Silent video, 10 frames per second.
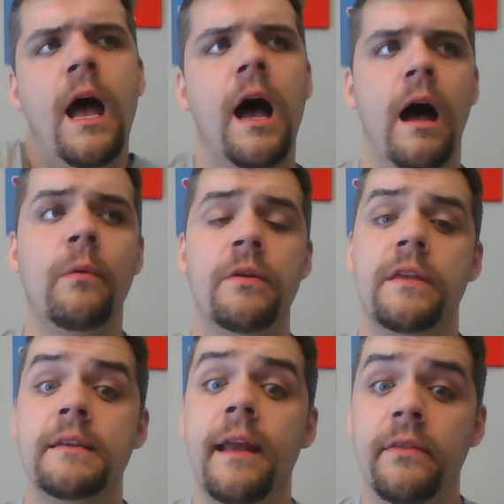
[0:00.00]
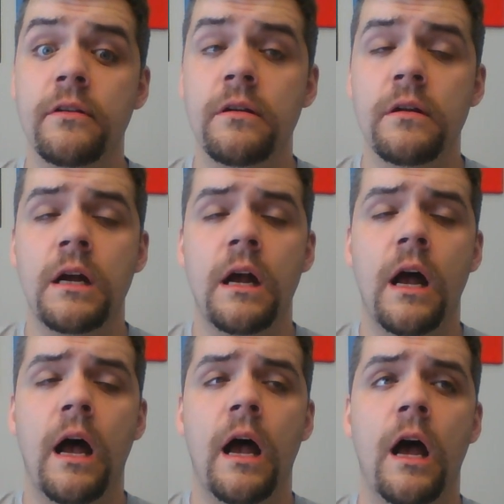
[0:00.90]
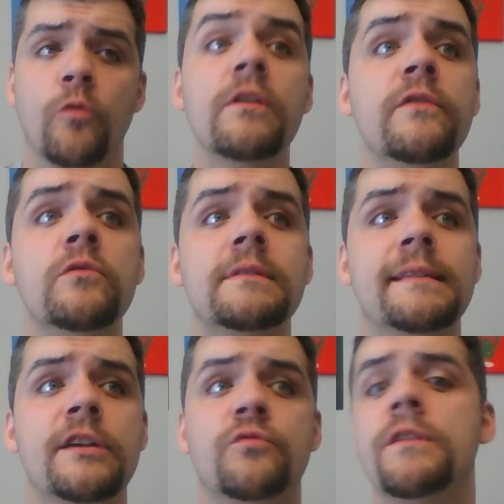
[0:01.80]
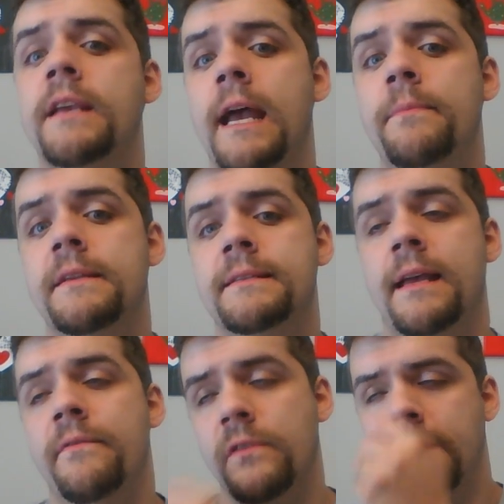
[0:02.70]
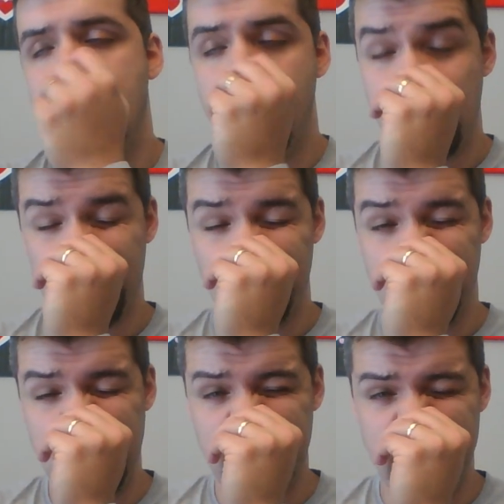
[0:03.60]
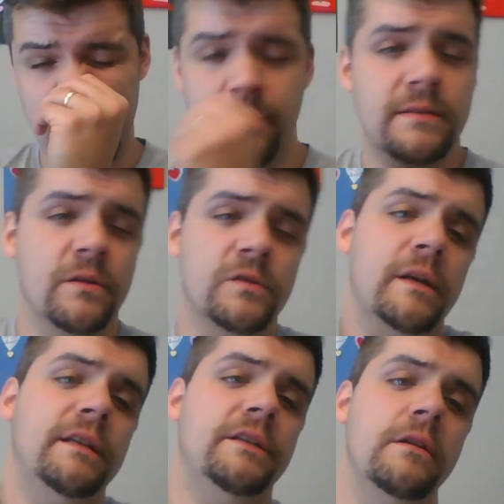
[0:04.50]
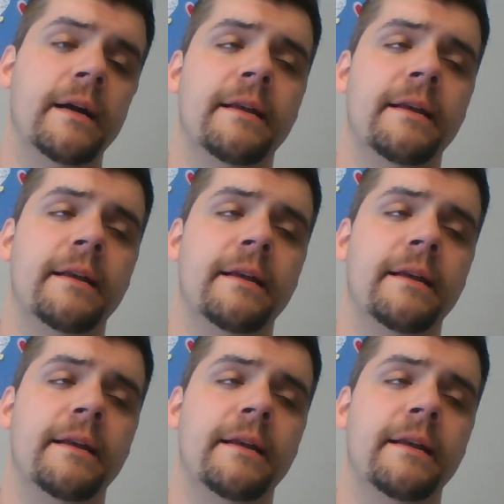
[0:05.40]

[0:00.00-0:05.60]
with another review/recap, this time for Kamen Rider Geats, episode 22.